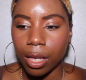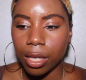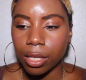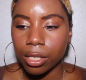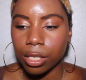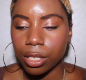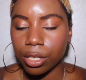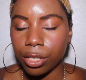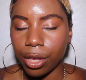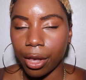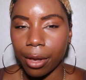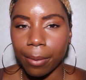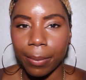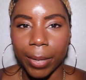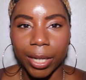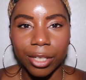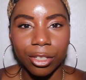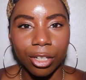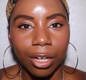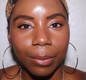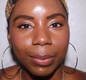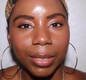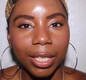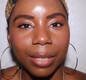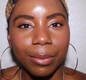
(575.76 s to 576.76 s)
So my
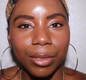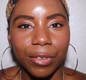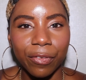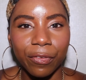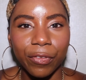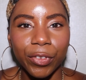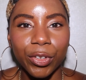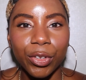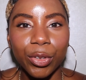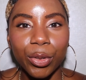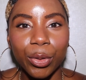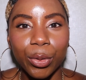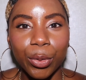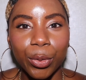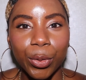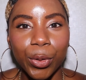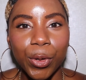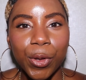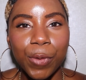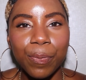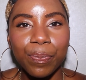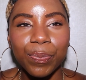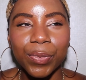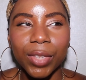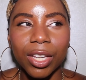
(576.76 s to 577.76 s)
top tips for
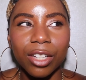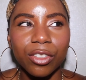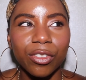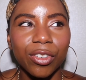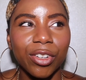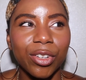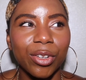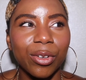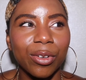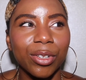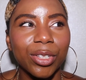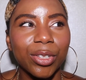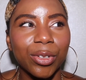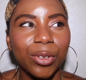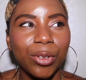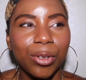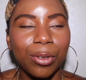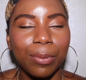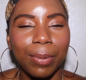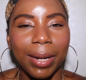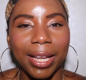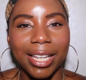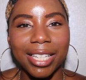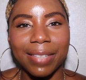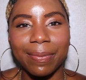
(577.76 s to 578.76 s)
you during your
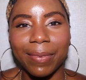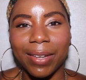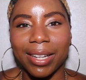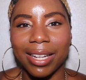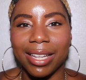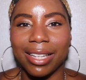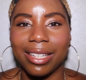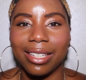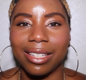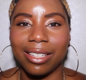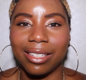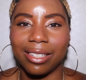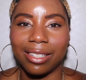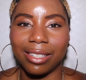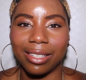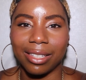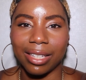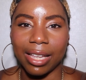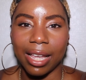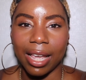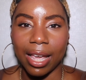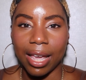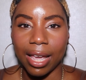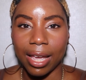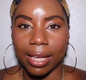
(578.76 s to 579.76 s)
school placement is